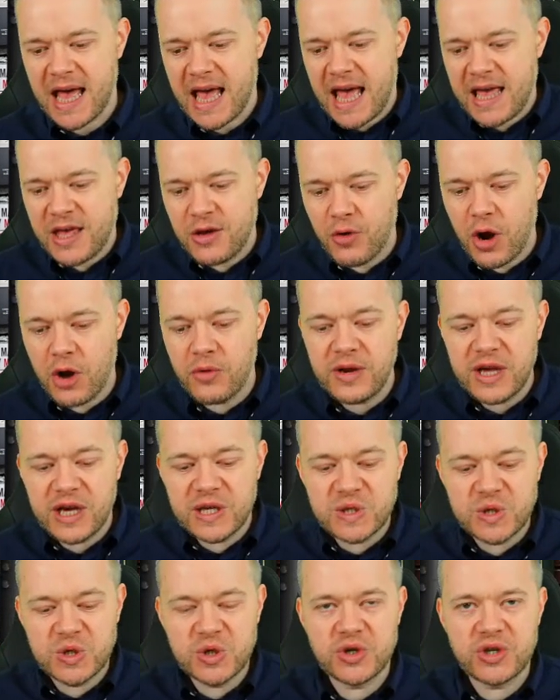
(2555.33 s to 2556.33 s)
You're only
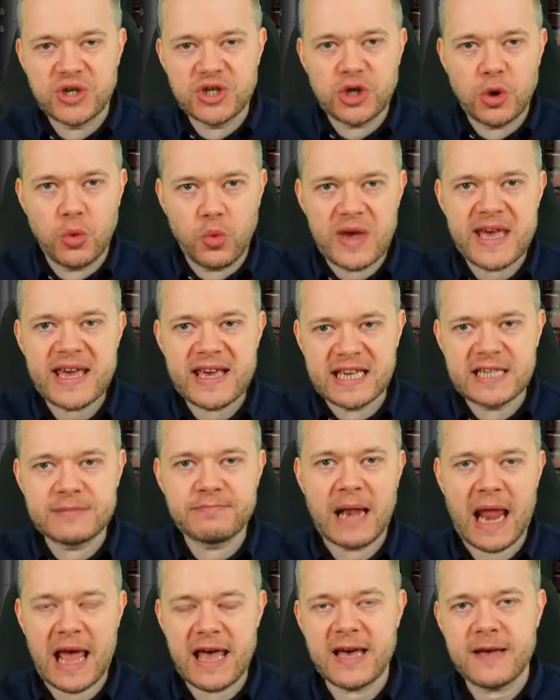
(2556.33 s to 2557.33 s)
as good as your weakest
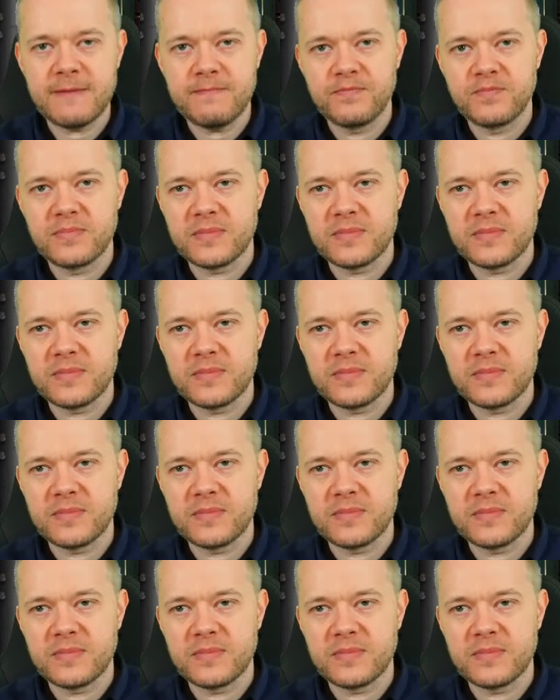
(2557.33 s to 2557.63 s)
player.